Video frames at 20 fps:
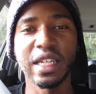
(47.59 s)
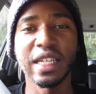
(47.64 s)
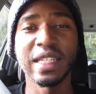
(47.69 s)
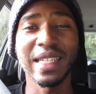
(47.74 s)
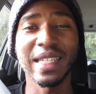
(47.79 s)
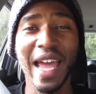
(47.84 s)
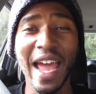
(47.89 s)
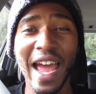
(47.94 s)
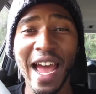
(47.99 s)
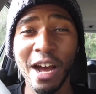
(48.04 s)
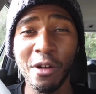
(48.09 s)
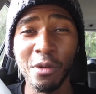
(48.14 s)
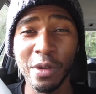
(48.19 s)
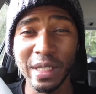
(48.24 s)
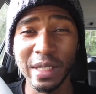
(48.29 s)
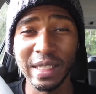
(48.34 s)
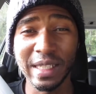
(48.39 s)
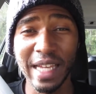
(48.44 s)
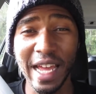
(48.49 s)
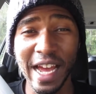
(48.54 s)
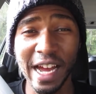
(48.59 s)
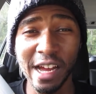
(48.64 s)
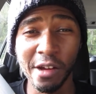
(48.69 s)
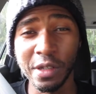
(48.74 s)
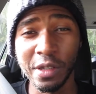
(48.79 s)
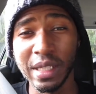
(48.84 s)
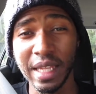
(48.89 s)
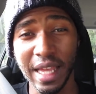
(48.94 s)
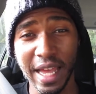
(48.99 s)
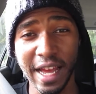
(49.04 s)
is hours and
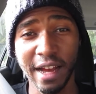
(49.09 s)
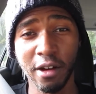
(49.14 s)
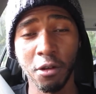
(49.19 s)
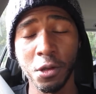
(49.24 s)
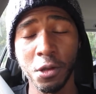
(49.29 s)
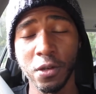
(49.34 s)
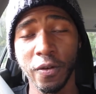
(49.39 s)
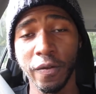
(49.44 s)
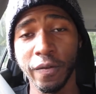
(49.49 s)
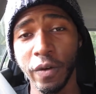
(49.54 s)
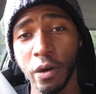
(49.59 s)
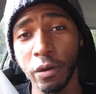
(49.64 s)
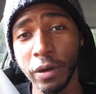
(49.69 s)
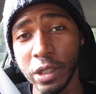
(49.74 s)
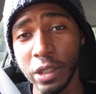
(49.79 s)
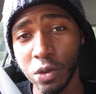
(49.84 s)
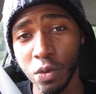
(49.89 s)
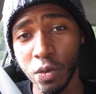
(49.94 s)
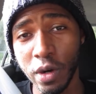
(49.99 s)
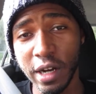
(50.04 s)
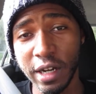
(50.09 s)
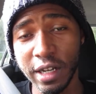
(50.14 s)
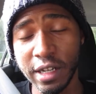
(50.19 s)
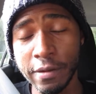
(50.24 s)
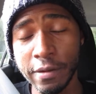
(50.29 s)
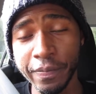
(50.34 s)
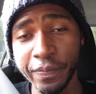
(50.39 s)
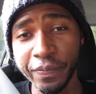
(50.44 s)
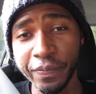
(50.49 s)
hours and hours of focused work.